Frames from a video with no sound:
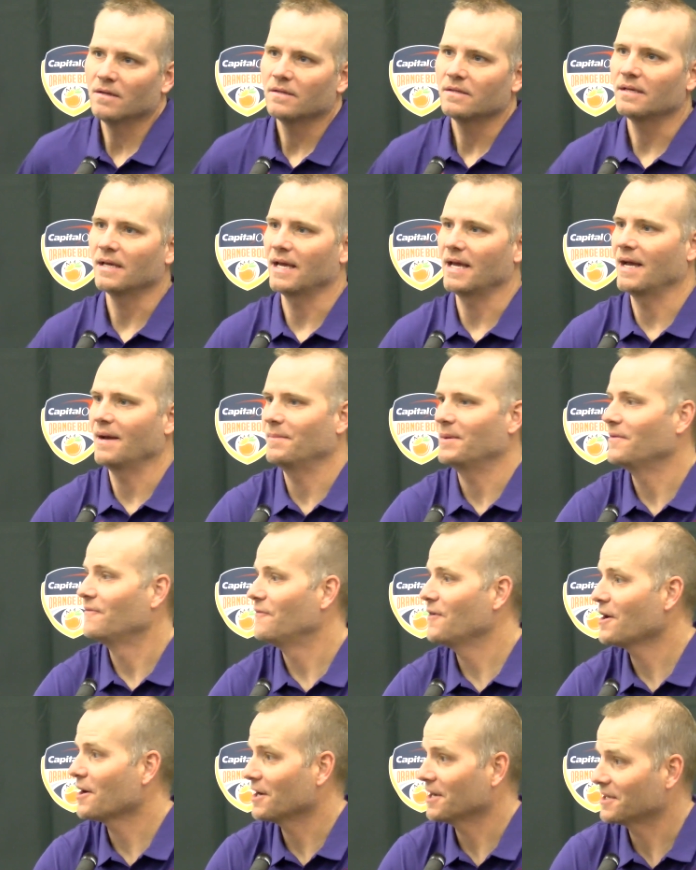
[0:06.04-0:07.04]
Yeah, I mean,
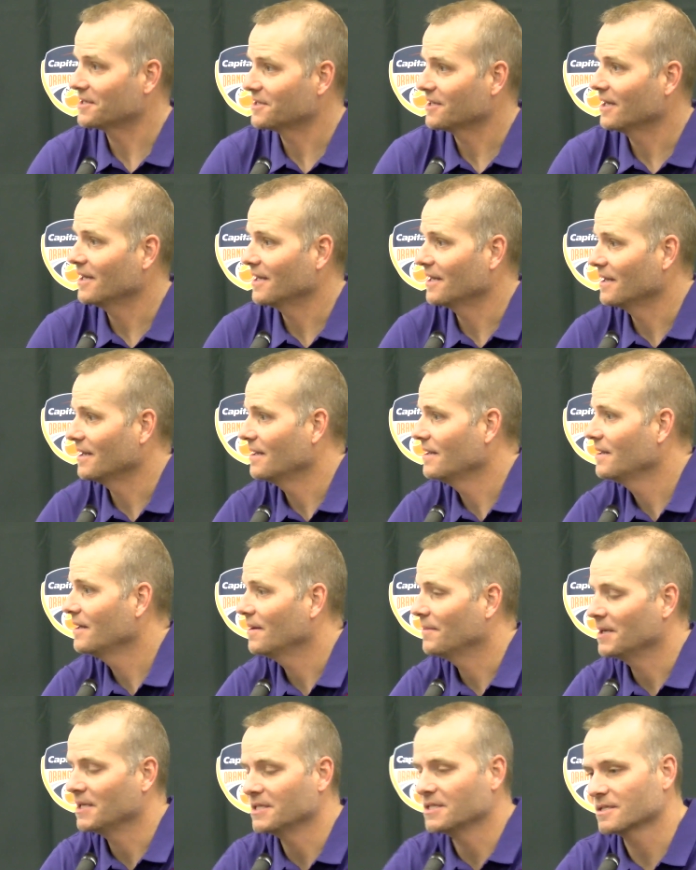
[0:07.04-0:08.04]
very excited.
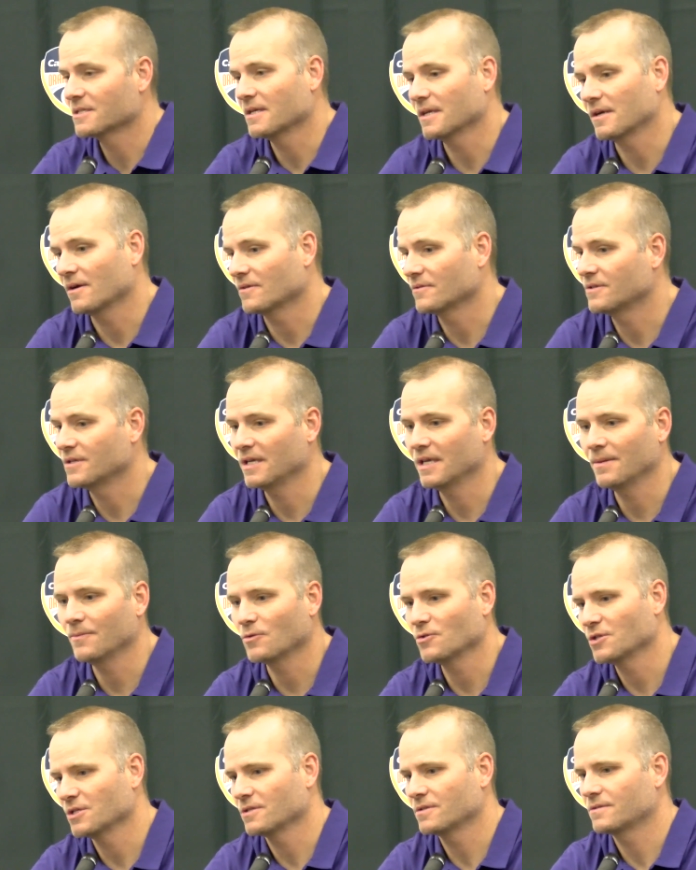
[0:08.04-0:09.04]
I mean, just like our team,
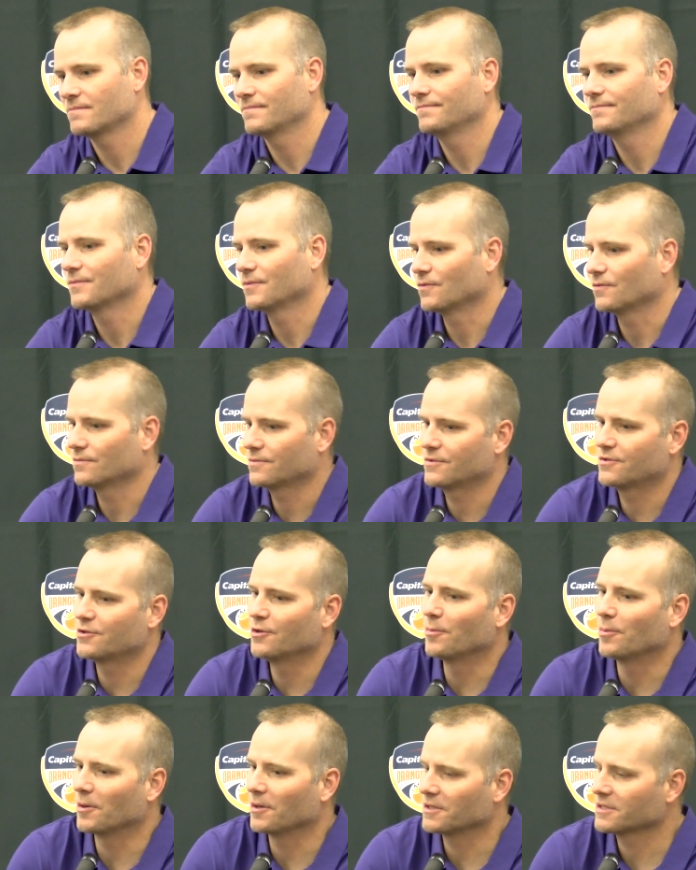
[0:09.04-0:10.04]
we're just
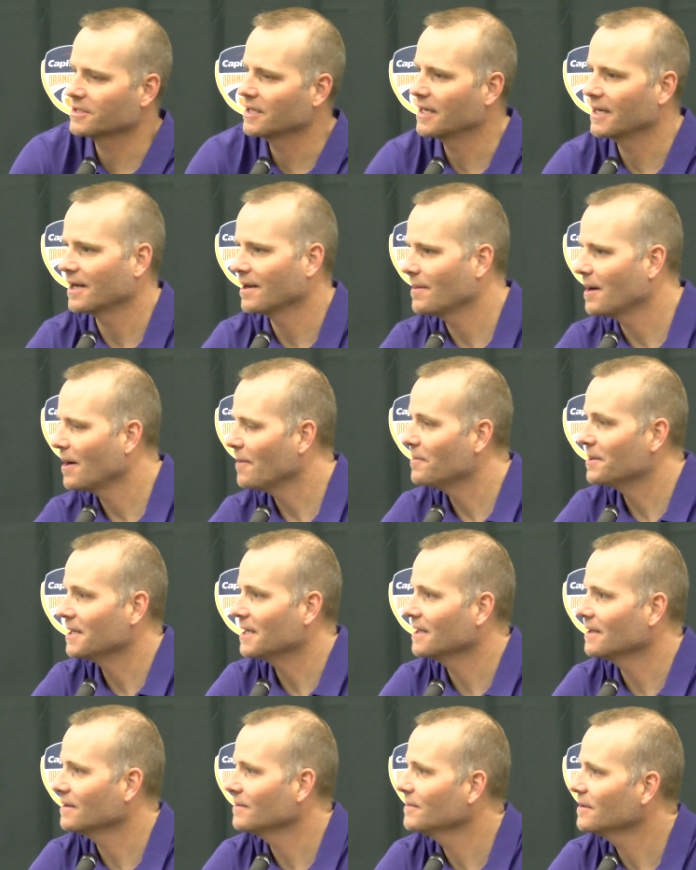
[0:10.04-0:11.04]
super excited about
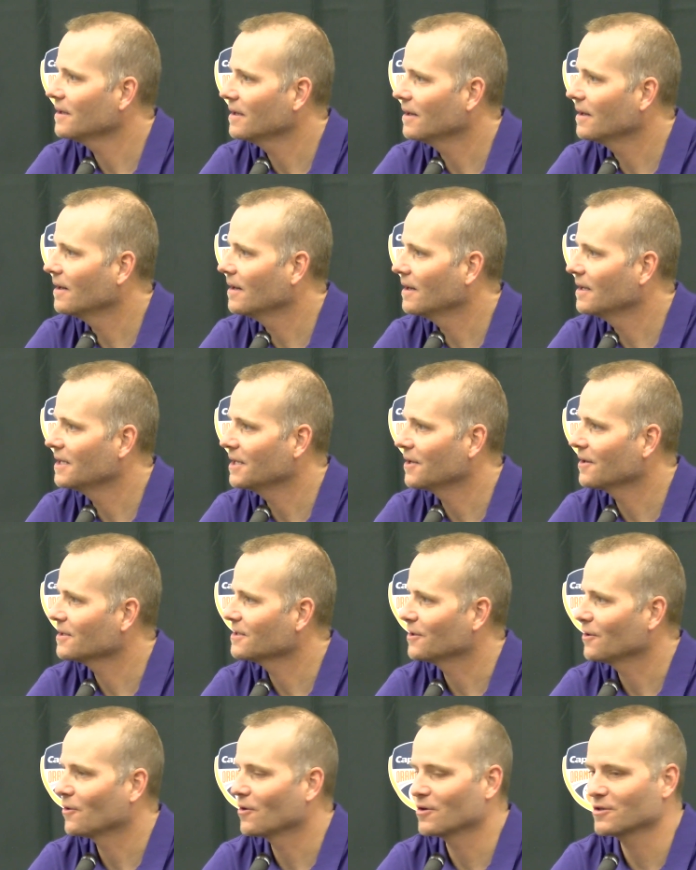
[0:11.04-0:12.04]
being here
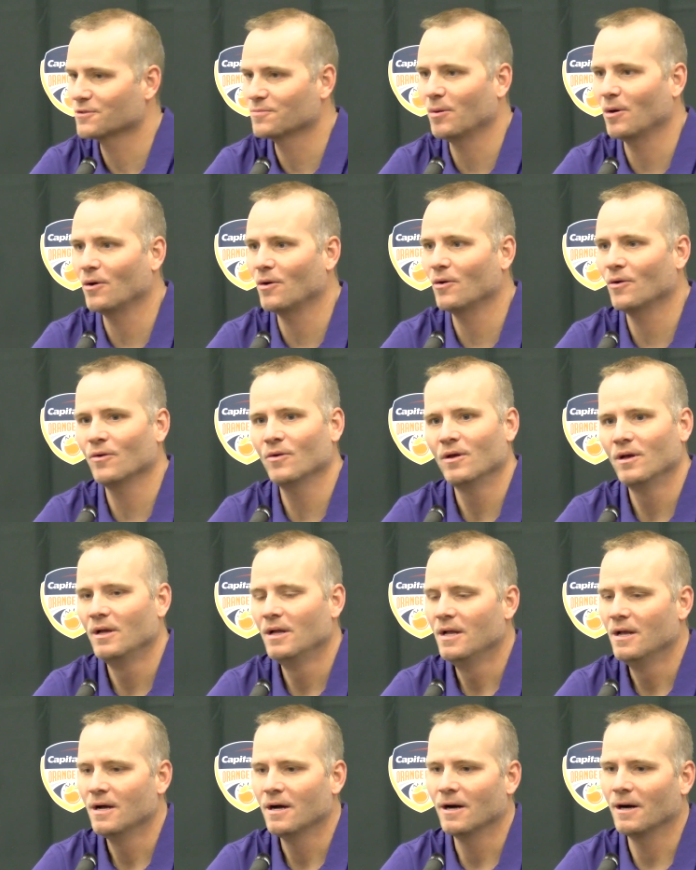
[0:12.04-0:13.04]
at the Orange Bowl.
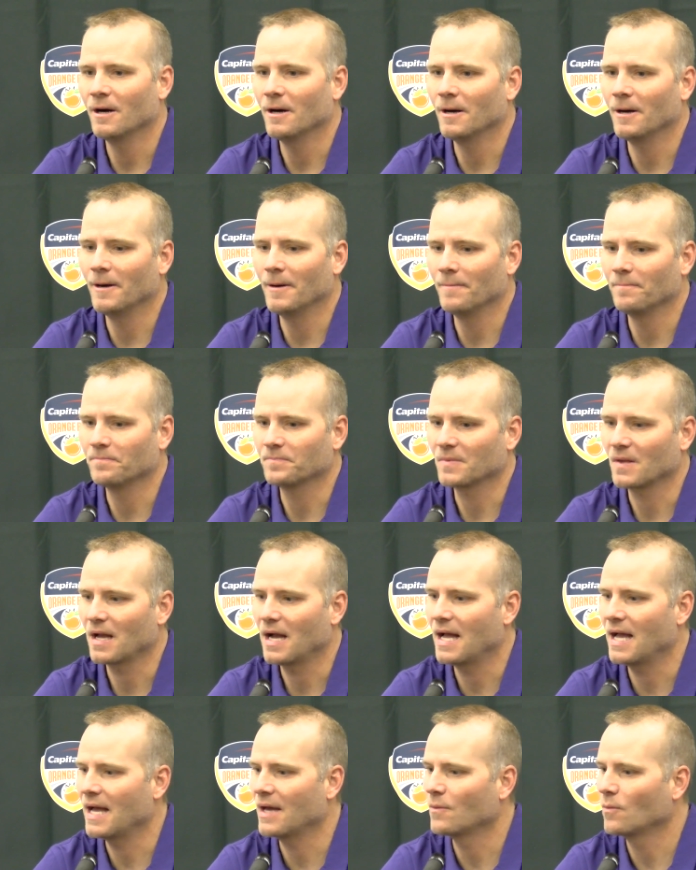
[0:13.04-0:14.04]

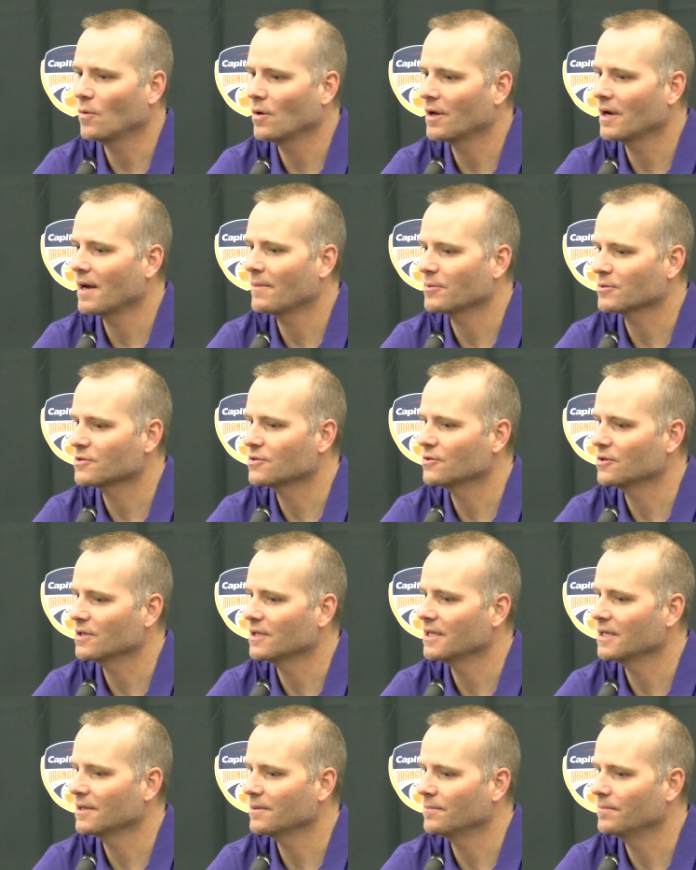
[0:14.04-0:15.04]
I had one
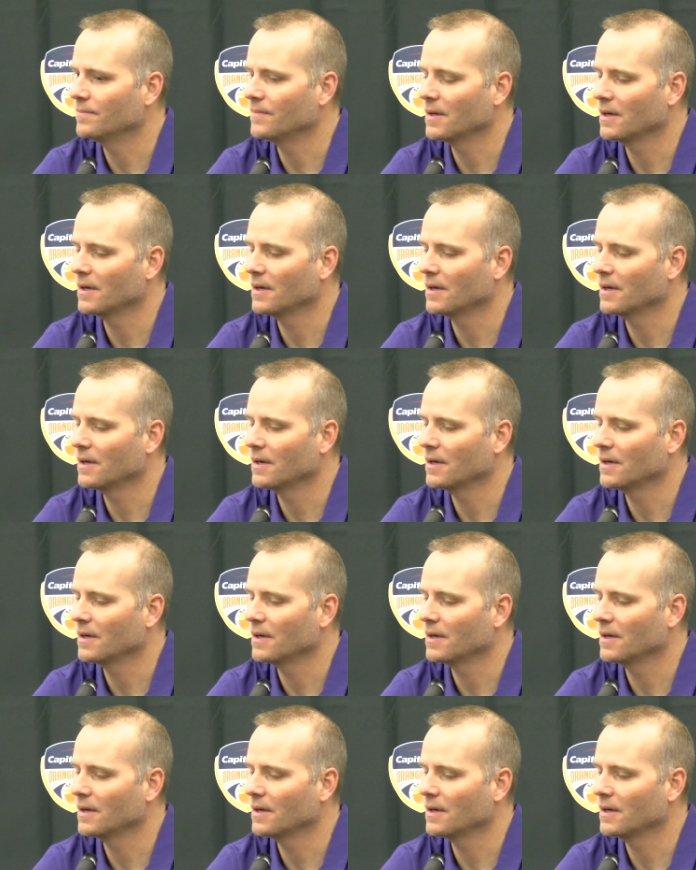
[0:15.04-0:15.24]
opportunity to